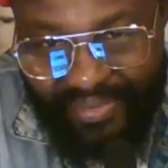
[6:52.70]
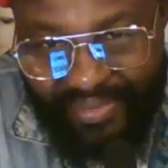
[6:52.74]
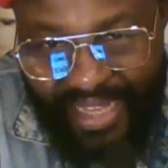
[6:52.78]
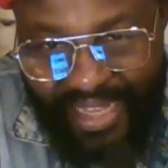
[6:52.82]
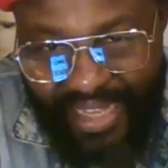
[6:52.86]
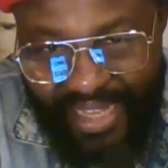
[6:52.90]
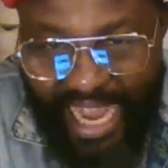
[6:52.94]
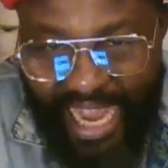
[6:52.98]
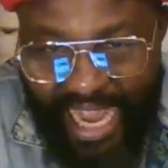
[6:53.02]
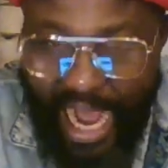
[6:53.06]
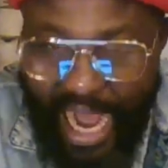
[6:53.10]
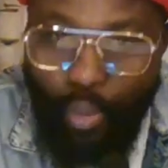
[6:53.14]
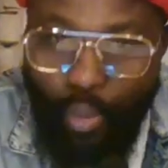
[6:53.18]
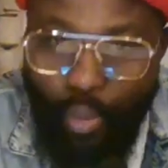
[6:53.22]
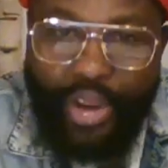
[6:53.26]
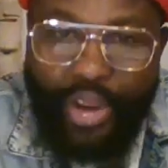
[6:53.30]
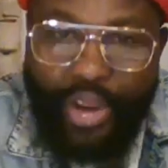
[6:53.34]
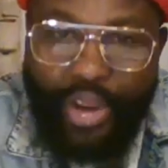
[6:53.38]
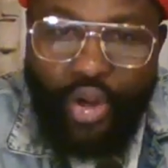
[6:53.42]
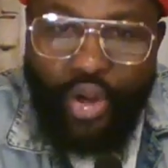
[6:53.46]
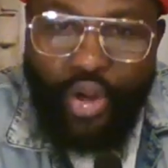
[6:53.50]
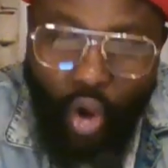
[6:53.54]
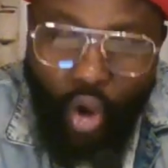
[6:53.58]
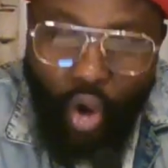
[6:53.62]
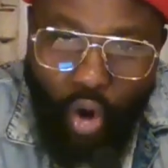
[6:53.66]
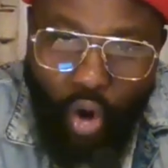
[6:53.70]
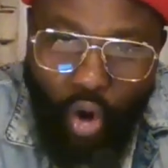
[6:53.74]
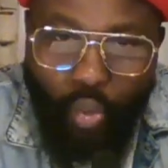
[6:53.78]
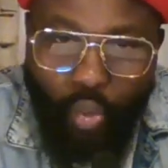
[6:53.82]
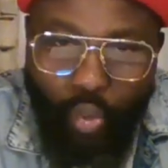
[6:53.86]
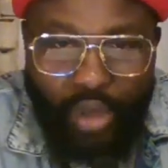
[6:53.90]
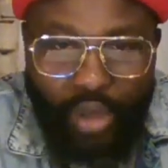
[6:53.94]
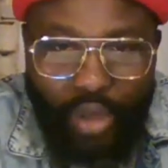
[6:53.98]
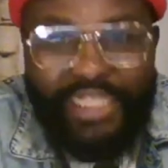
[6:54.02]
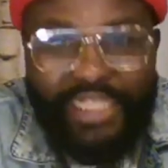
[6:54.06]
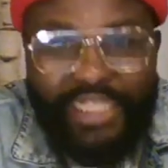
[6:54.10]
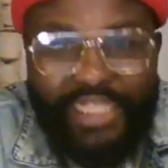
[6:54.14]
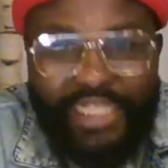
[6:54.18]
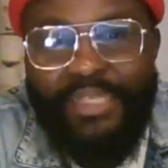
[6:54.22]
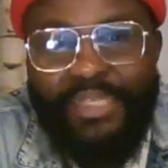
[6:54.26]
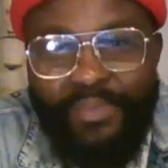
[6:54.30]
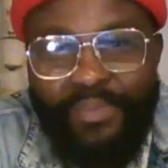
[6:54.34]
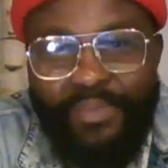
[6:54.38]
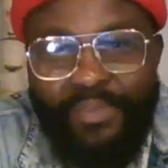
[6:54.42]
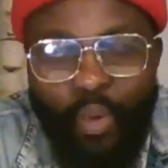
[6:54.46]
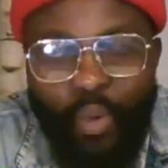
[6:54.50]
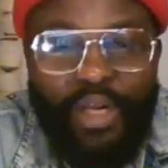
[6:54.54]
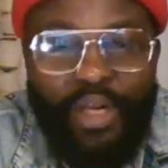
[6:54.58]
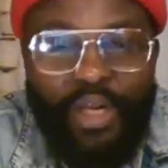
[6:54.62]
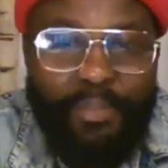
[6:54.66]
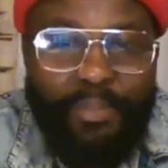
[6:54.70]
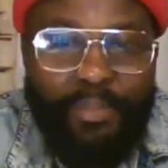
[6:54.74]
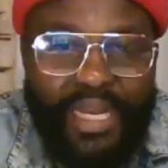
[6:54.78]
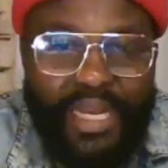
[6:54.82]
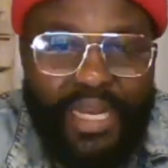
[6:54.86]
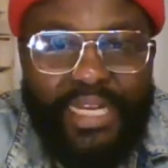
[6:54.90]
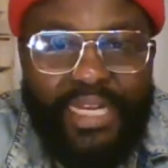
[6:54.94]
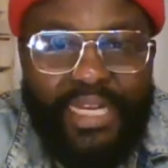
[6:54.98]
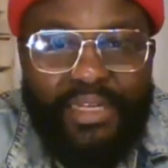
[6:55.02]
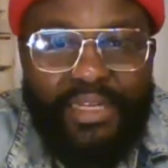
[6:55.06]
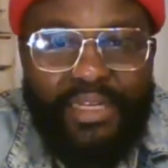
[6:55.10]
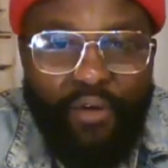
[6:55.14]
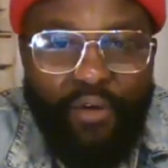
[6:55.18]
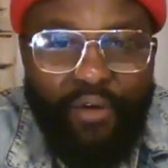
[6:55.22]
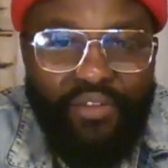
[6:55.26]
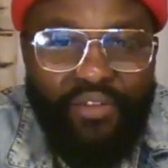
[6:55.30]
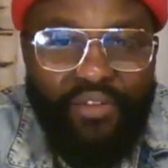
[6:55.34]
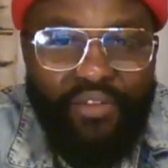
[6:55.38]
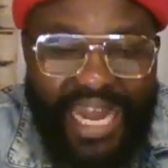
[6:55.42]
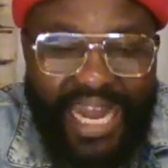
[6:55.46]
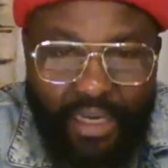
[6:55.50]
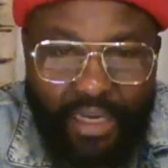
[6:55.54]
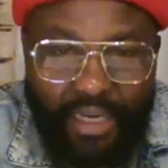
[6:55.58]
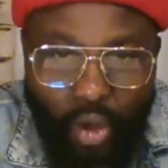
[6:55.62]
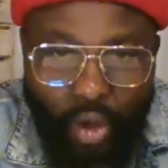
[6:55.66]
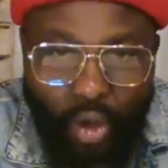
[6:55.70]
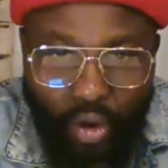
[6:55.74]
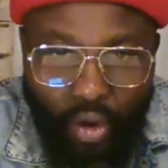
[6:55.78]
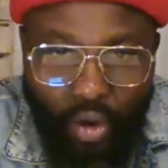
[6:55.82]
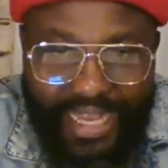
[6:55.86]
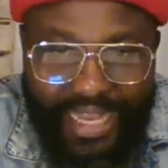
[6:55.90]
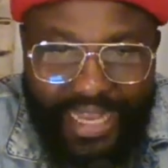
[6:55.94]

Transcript: and we know what meaning of landlock.